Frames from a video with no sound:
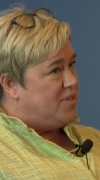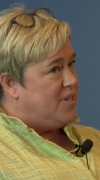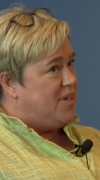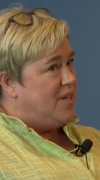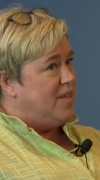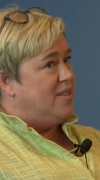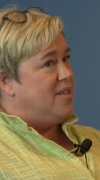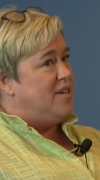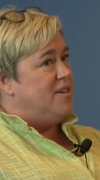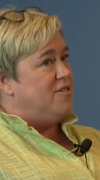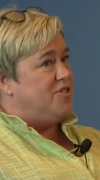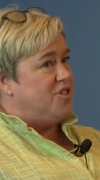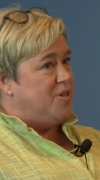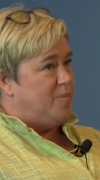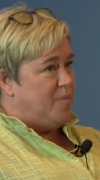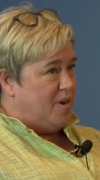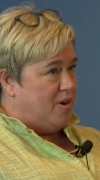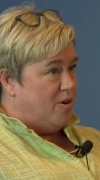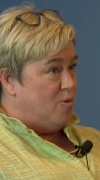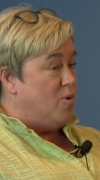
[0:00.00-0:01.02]
to get
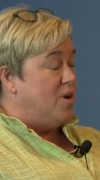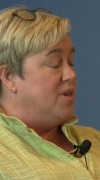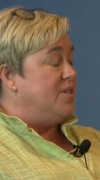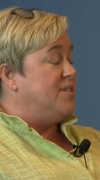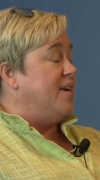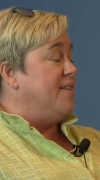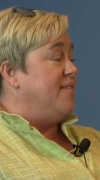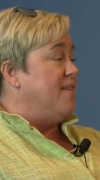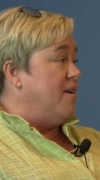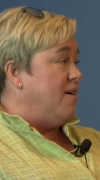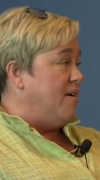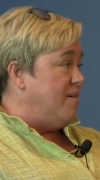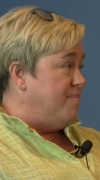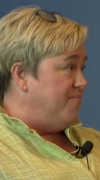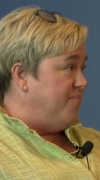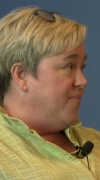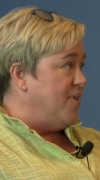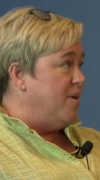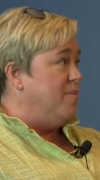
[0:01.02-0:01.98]
leadership here to want to take that on.